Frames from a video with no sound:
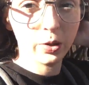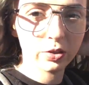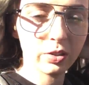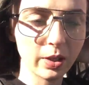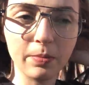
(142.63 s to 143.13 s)

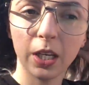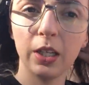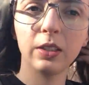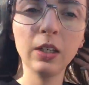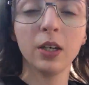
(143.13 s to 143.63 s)
towels or
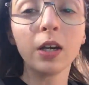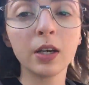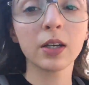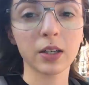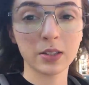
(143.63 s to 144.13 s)
something.
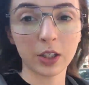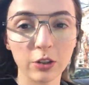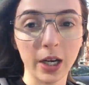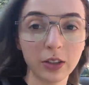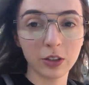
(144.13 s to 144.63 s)
Cause
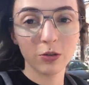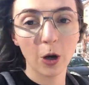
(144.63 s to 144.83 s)
I tried to